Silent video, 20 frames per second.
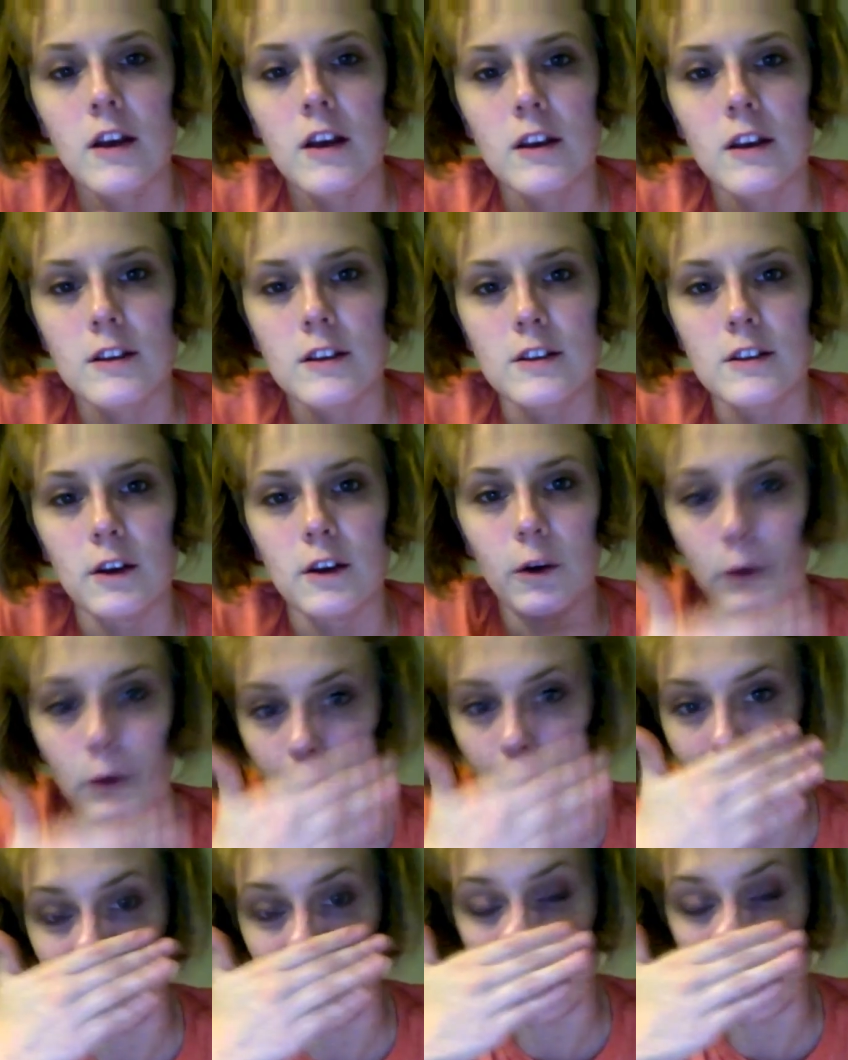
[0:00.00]

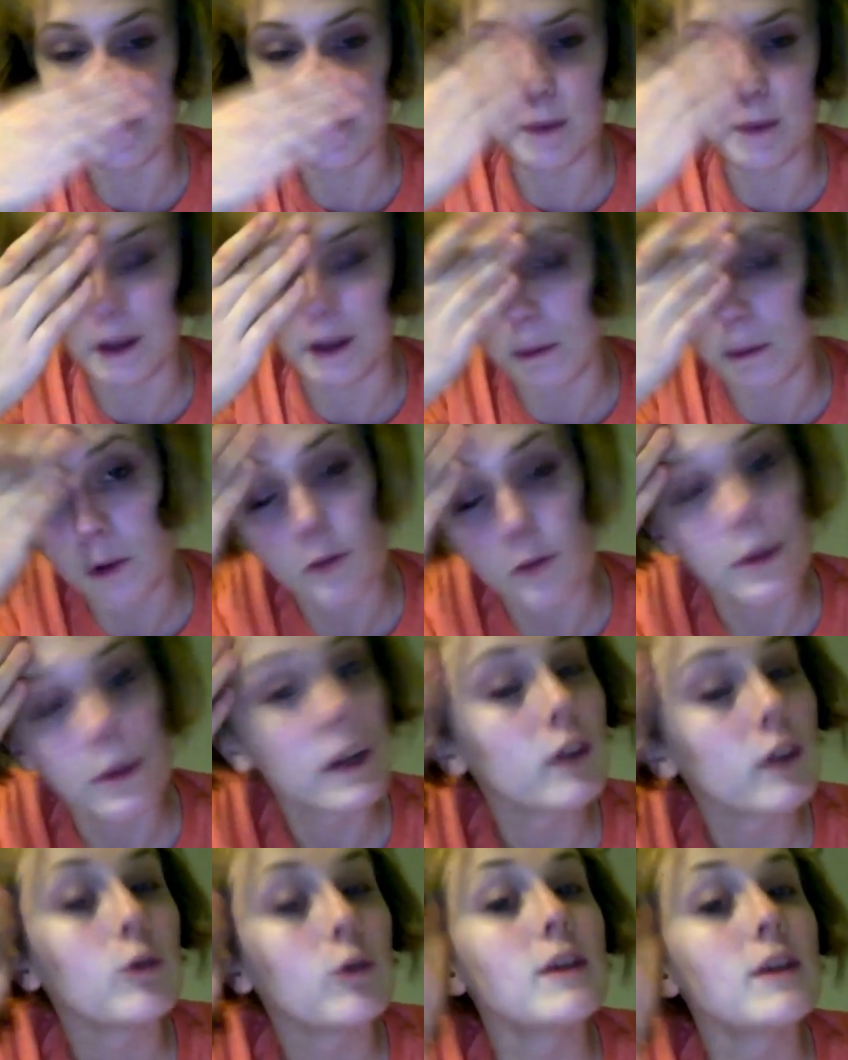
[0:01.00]
So there's been a
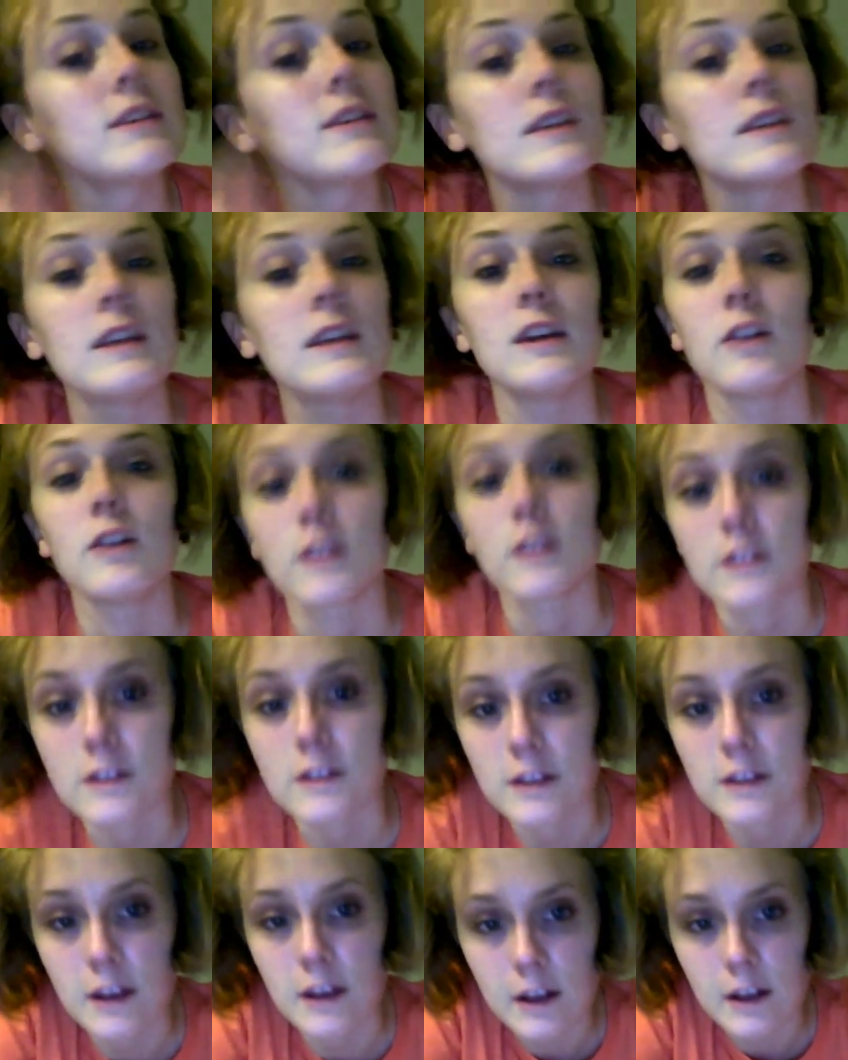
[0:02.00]
movement in recent
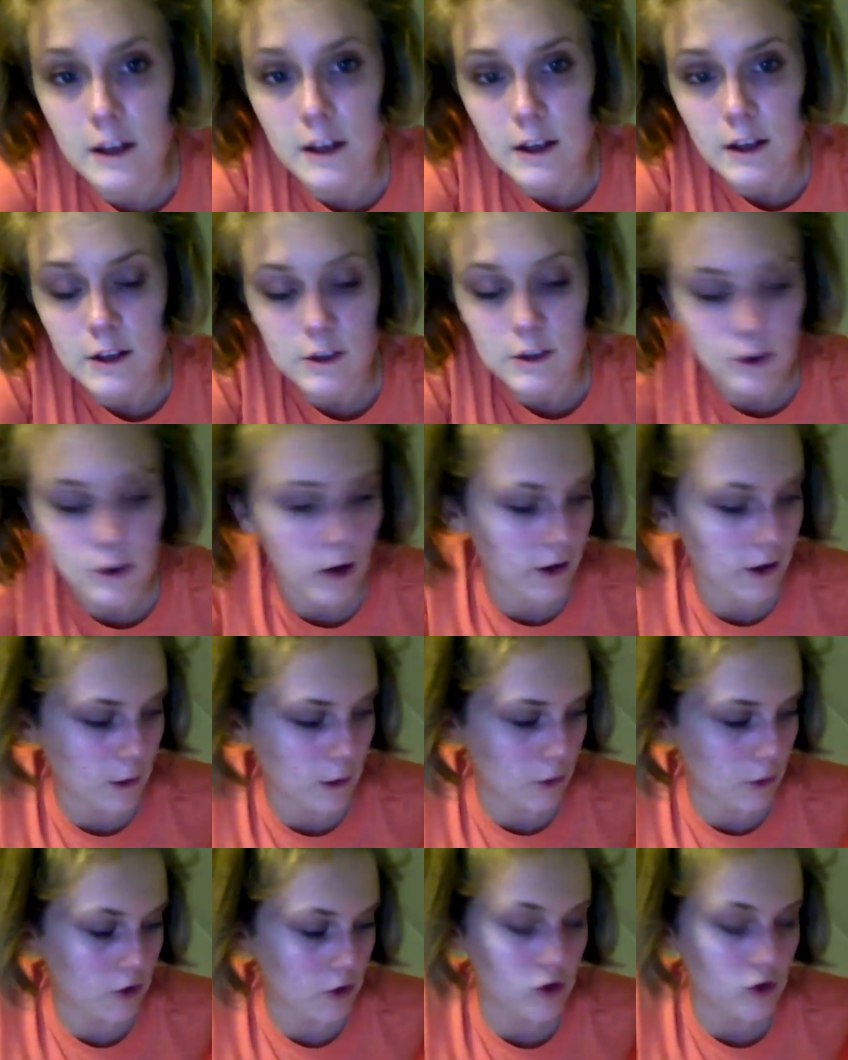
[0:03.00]
years,
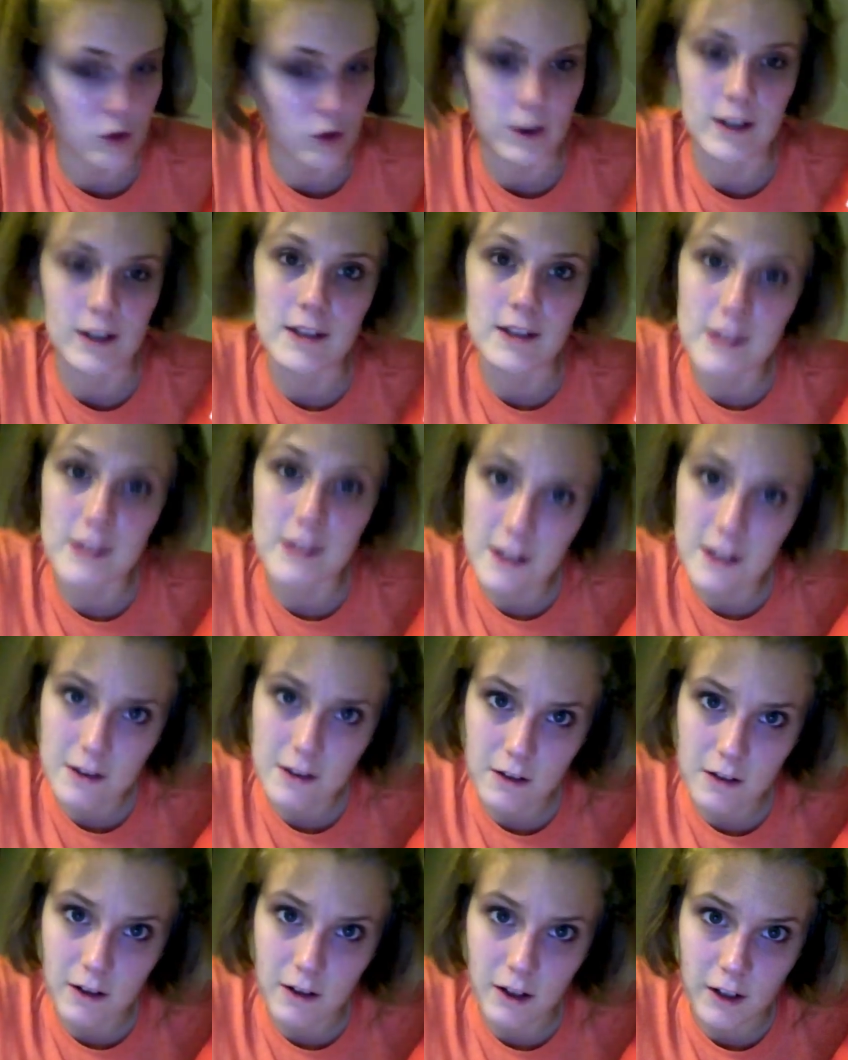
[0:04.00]
starting with Julius
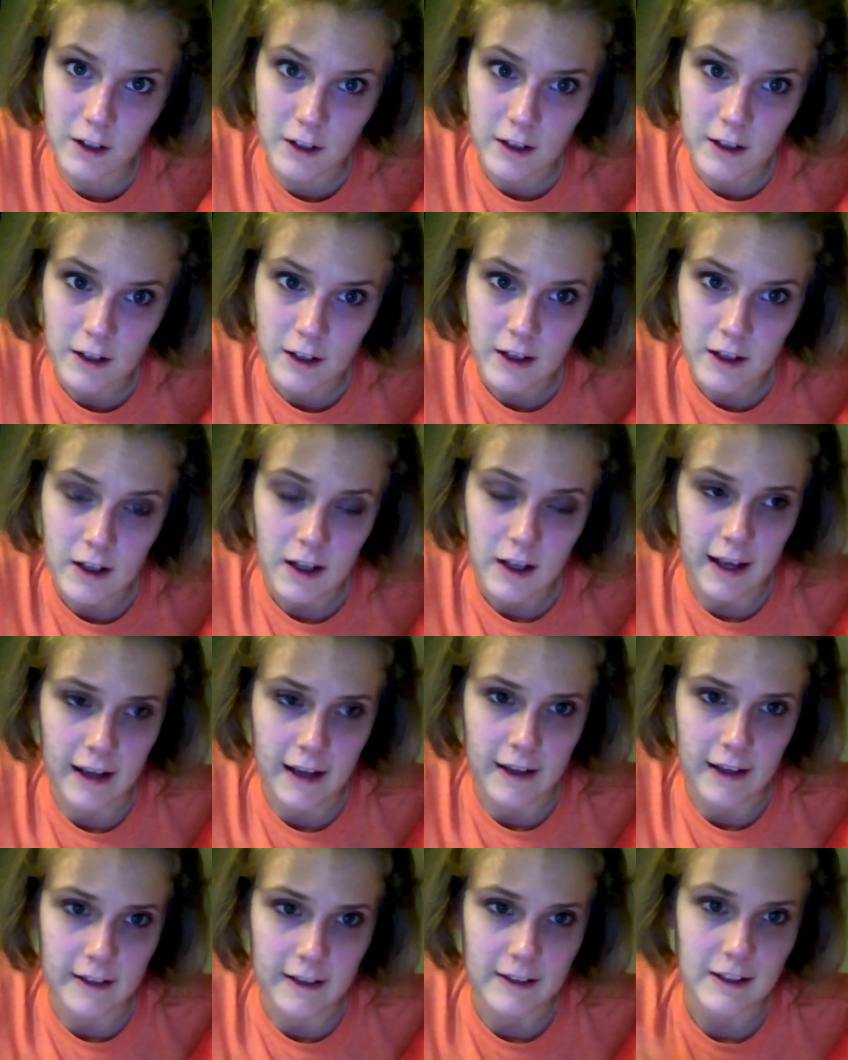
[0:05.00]
Caesar,
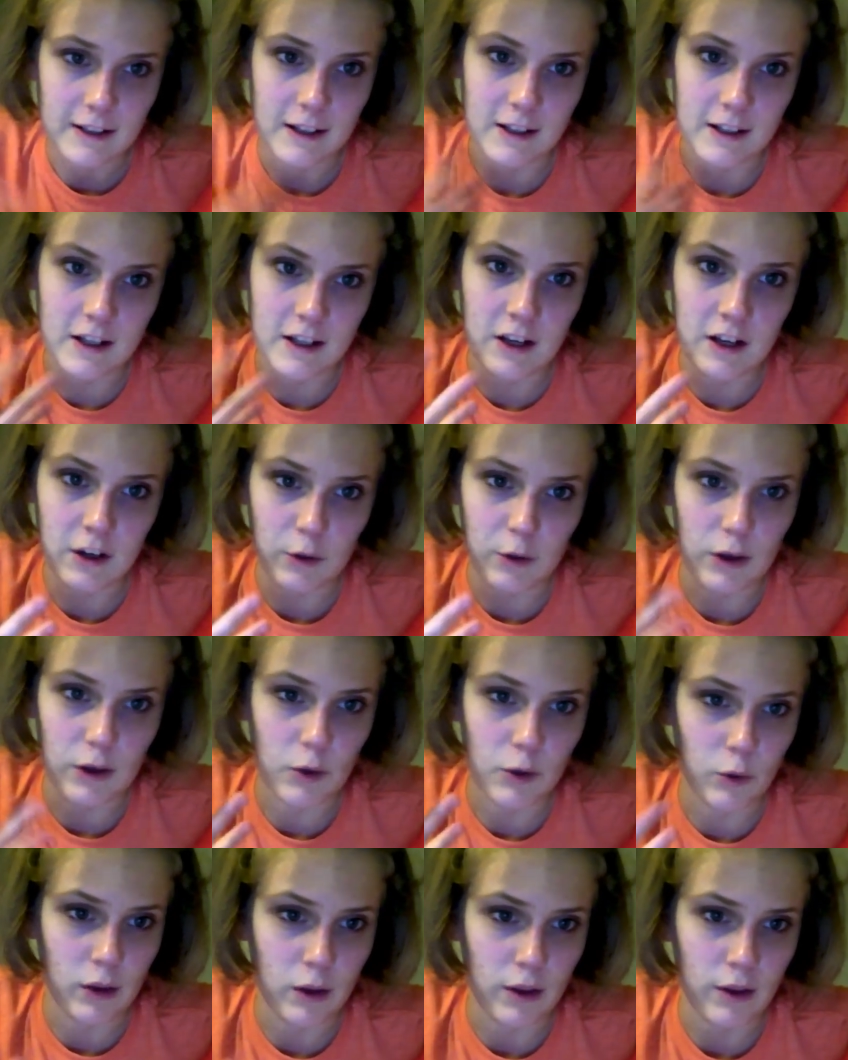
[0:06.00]
and continuing
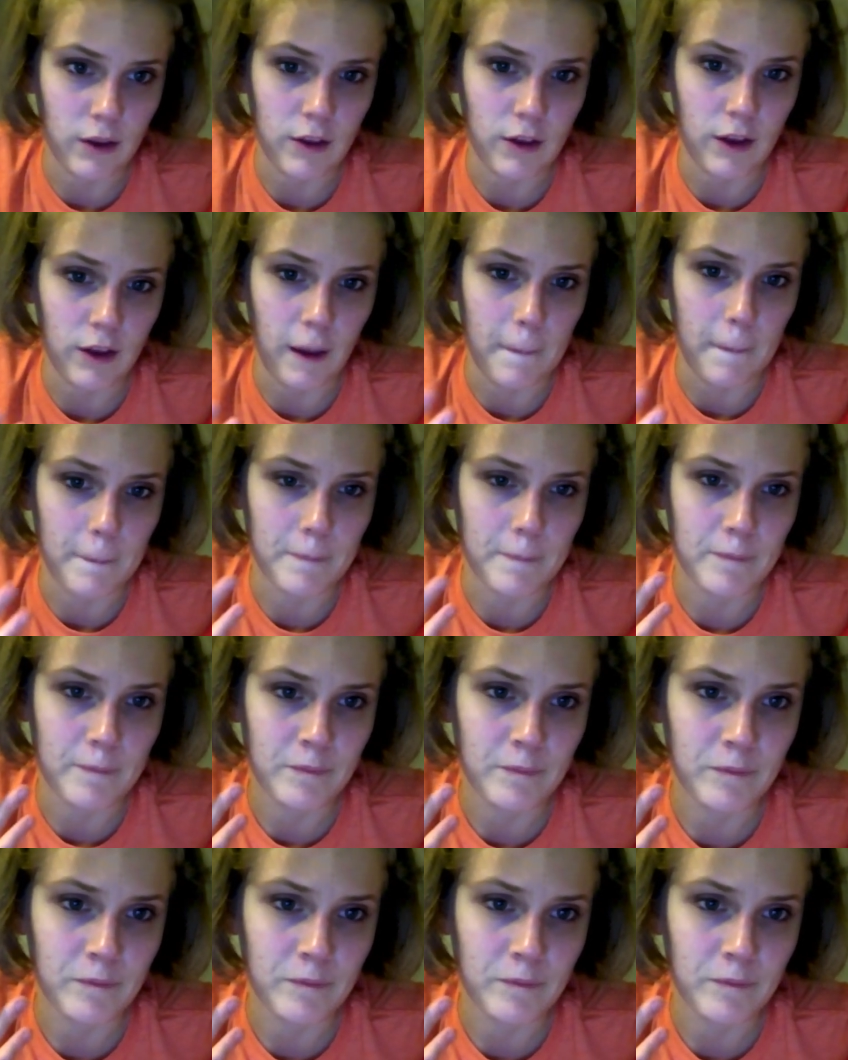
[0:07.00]
with um,